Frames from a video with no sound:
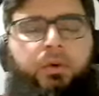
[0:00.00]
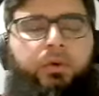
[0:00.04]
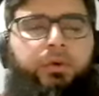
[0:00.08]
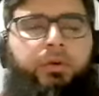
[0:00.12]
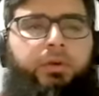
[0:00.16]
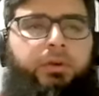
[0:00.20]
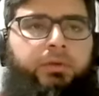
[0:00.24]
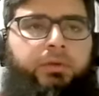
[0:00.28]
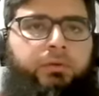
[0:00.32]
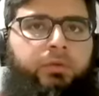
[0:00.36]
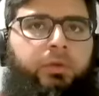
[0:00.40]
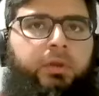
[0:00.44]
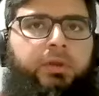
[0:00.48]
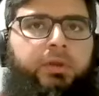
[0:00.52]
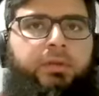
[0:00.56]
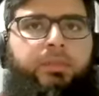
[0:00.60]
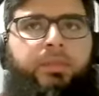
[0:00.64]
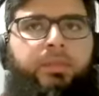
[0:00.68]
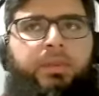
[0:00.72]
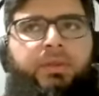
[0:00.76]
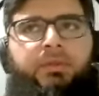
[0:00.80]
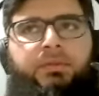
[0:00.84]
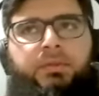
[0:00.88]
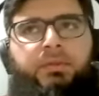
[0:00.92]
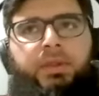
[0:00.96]
I got it. So it
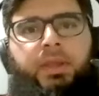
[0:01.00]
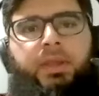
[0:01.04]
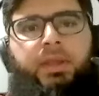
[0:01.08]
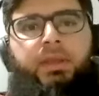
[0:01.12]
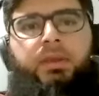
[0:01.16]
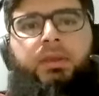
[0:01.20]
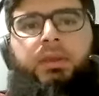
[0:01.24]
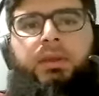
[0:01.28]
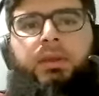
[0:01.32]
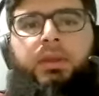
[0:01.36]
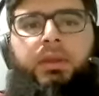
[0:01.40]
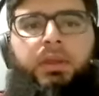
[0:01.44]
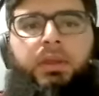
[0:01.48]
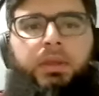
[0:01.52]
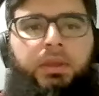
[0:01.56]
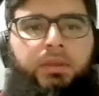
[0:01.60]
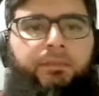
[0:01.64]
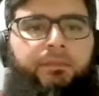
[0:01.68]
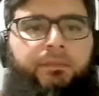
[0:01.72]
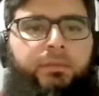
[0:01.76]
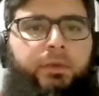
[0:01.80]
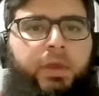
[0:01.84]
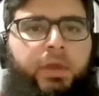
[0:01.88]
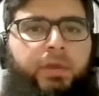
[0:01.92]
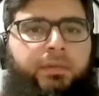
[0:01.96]
means like
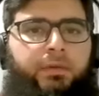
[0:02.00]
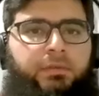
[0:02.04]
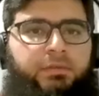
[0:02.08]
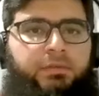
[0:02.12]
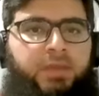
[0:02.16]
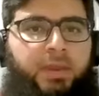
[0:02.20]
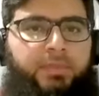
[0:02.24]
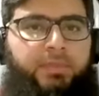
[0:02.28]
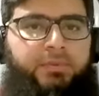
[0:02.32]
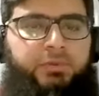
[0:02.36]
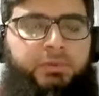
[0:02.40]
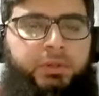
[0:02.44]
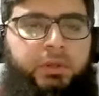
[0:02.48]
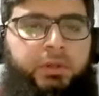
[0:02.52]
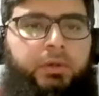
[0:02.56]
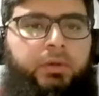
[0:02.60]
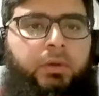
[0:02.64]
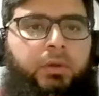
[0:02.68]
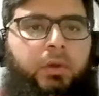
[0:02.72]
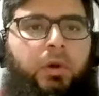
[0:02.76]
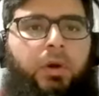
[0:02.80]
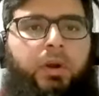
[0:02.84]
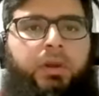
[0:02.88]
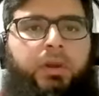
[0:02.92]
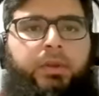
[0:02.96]
if you have exceptional
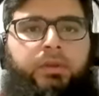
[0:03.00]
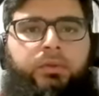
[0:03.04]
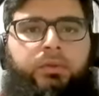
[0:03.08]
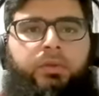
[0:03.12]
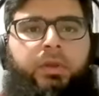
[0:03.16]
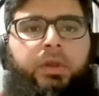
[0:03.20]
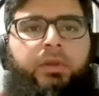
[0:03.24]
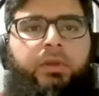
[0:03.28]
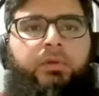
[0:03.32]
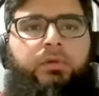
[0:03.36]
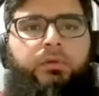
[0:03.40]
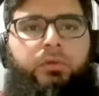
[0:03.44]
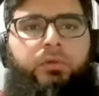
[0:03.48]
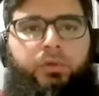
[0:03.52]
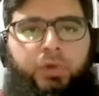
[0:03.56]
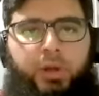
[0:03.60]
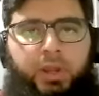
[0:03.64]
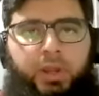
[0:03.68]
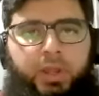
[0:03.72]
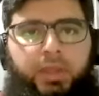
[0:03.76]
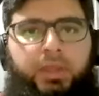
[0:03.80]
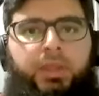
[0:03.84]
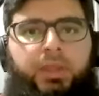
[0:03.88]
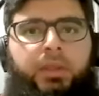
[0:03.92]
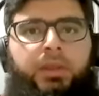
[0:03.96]
record, you can
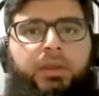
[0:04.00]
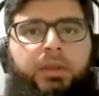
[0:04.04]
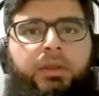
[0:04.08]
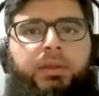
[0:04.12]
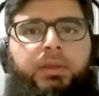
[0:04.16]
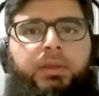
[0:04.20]
try,